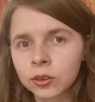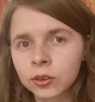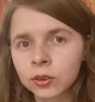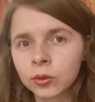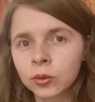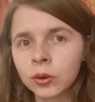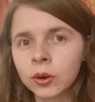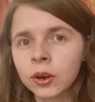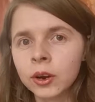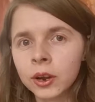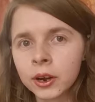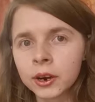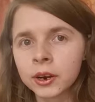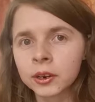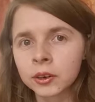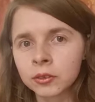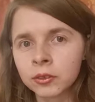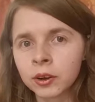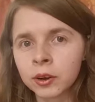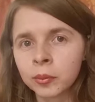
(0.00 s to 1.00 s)
to
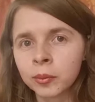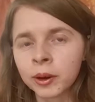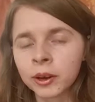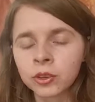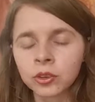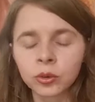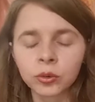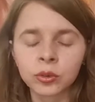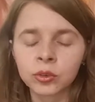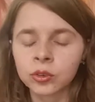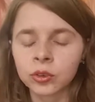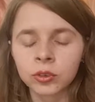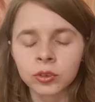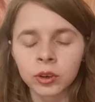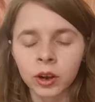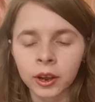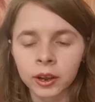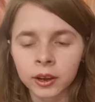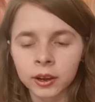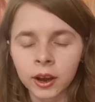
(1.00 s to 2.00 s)
learn very much. I was just
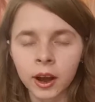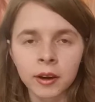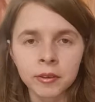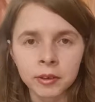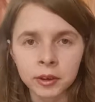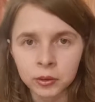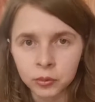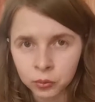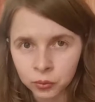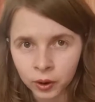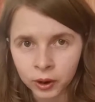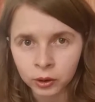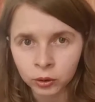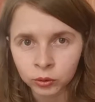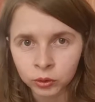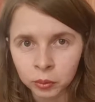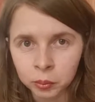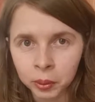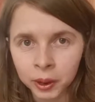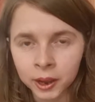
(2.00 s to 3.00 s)
like having fun
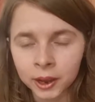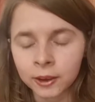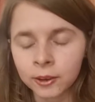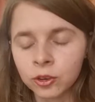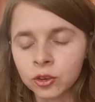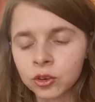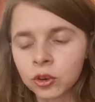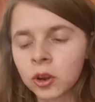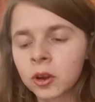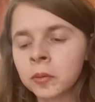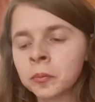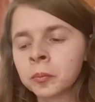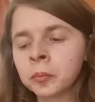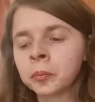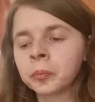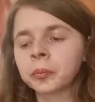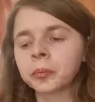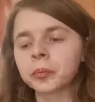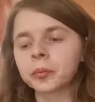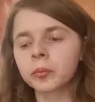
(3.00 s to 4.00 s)
on the page.
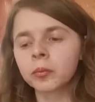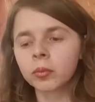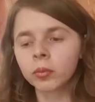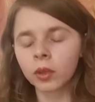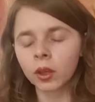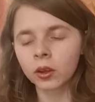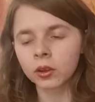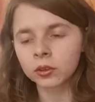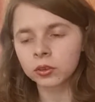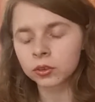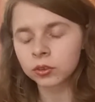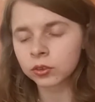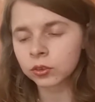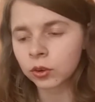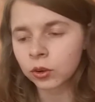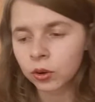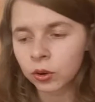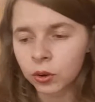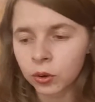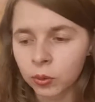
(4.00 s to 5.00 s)

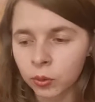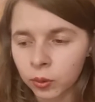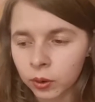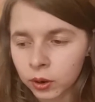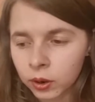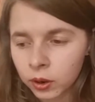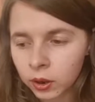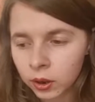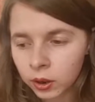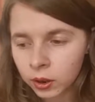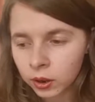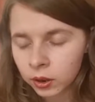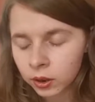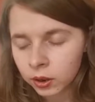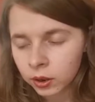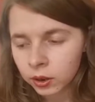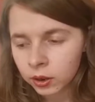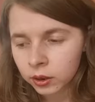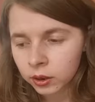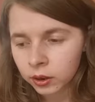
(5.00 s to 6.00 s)
So
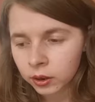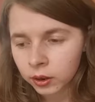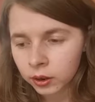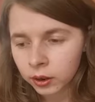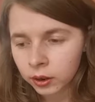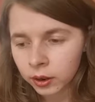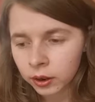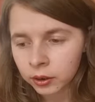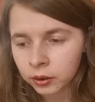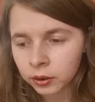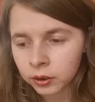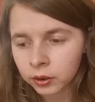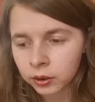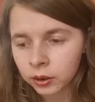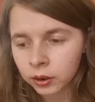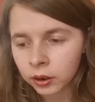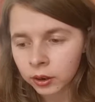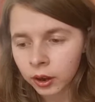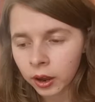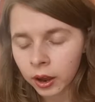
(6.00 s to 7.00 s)
at
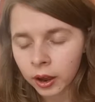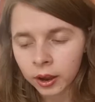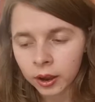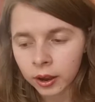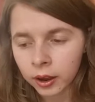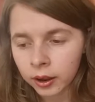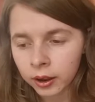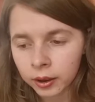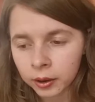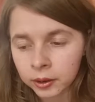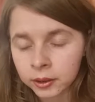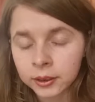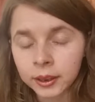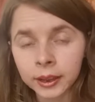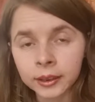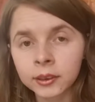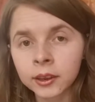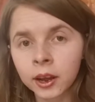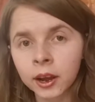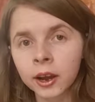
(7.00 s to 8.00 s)

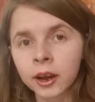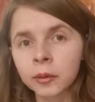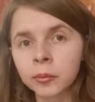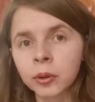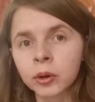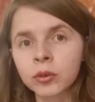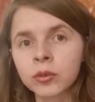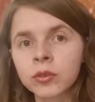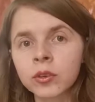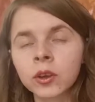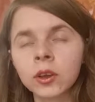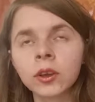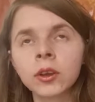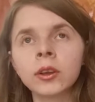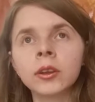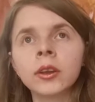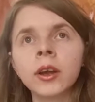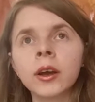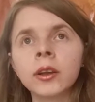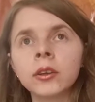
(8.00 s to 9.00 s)
that time I was
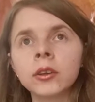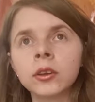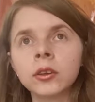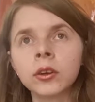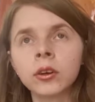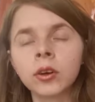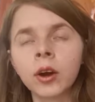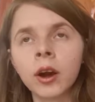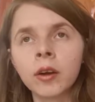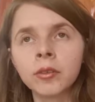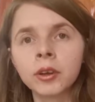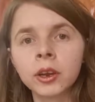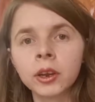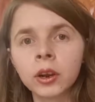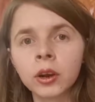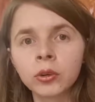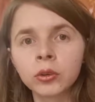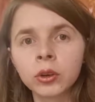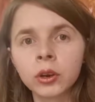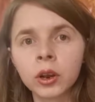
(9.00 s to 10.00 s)
thinking that having an
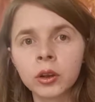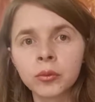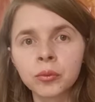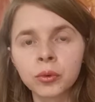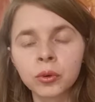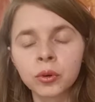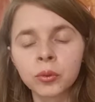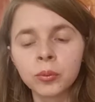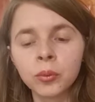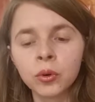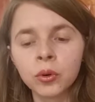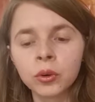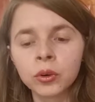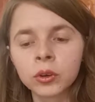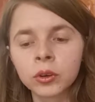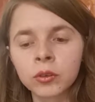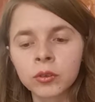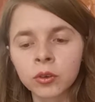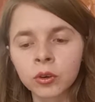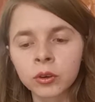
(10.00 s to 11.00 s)
outline for a book
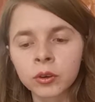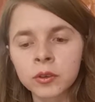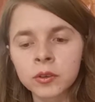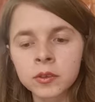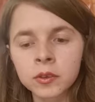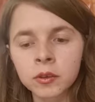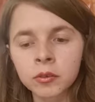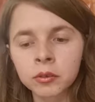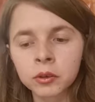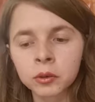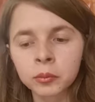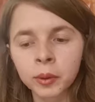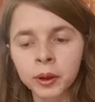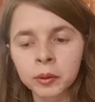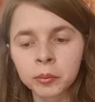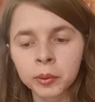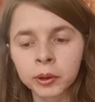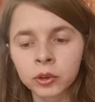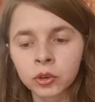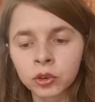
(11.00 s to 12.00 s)
is going to stifle my
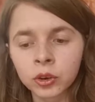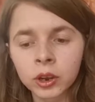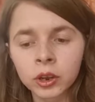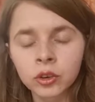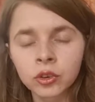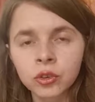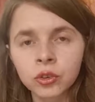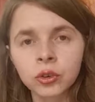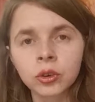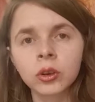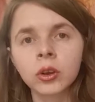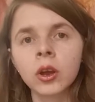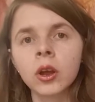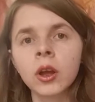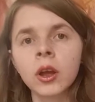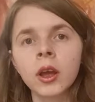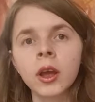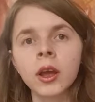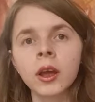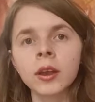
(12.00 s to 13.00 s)
imagination.
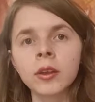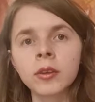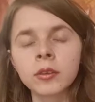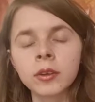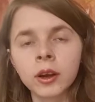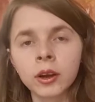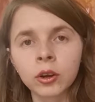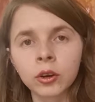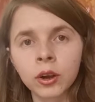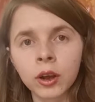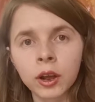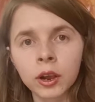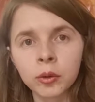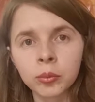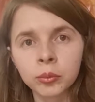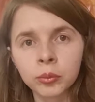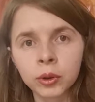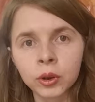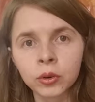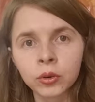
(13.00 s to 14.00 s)
It's not going to
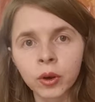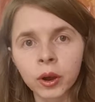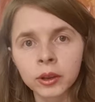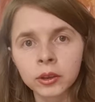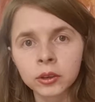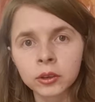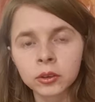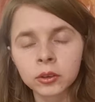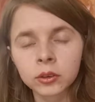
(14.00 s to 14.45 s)
help me write